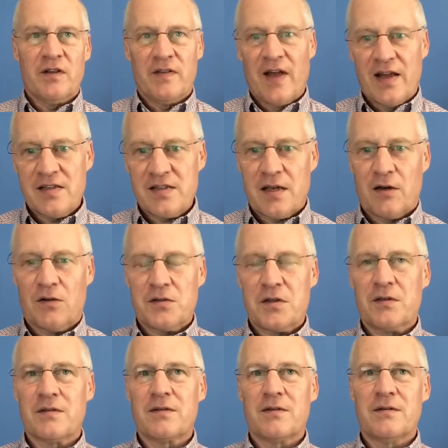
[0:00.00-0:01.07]
and that settles
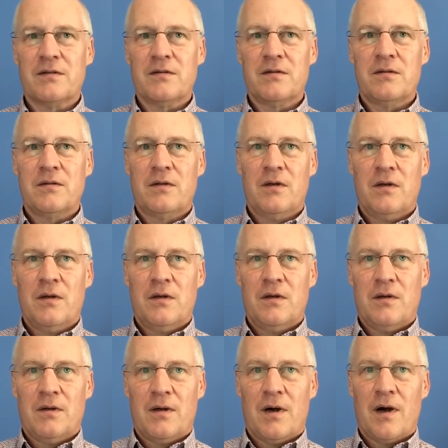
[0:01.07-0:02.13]
it.
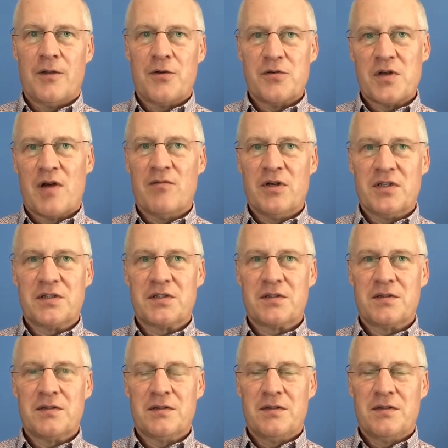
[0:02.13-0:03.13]
Others of us